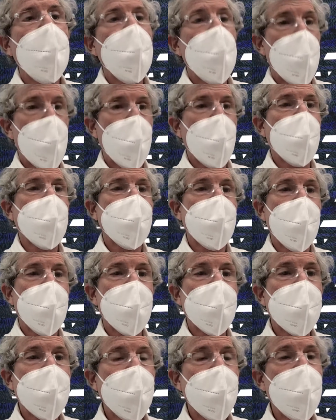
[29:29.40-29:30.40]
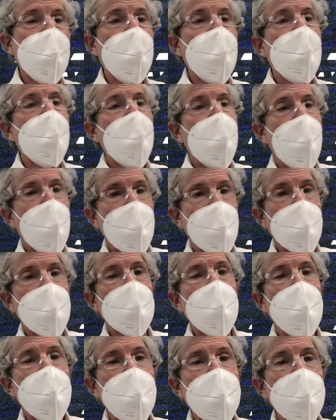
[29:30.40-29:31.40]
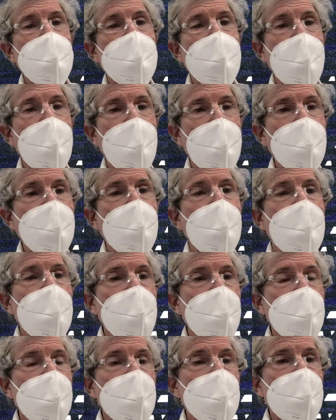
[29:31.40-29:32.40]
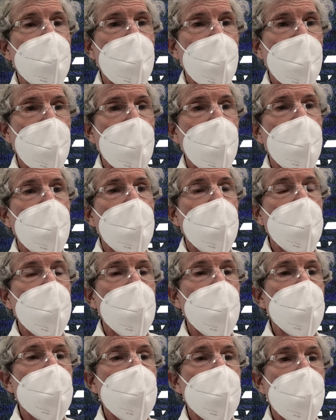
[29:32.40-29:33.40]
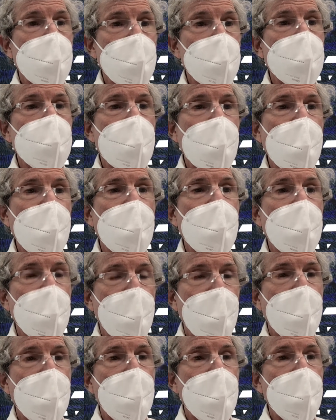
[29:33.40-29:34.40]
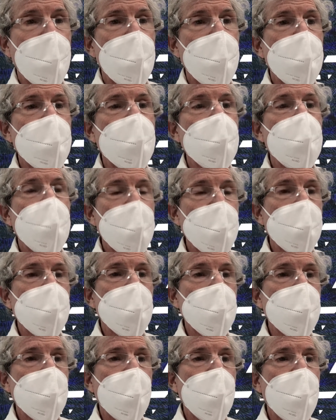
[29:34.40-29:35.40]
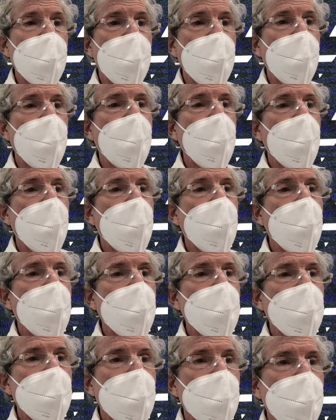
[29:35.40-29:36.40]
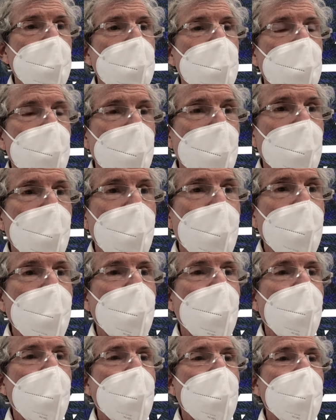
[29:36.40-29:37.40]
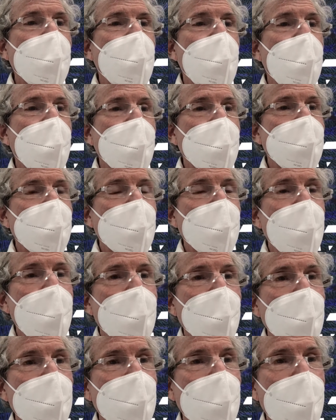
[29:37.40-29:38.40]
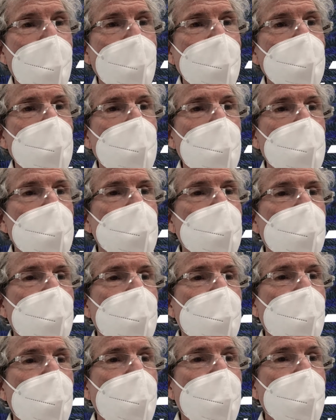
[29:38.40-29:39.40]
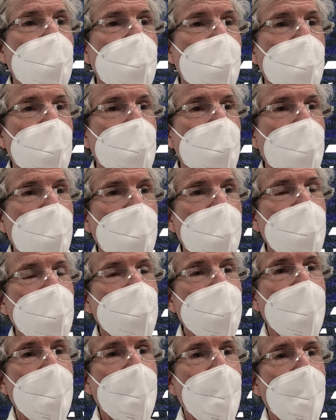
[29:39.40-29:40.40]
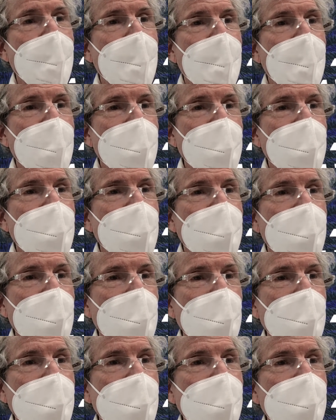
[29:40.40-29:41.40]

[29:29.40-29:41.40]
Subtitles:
But I'll say it again, I think we need to have this trial, this impeachment trial, so that at least the founding fathers won't be turning over in their graves. That we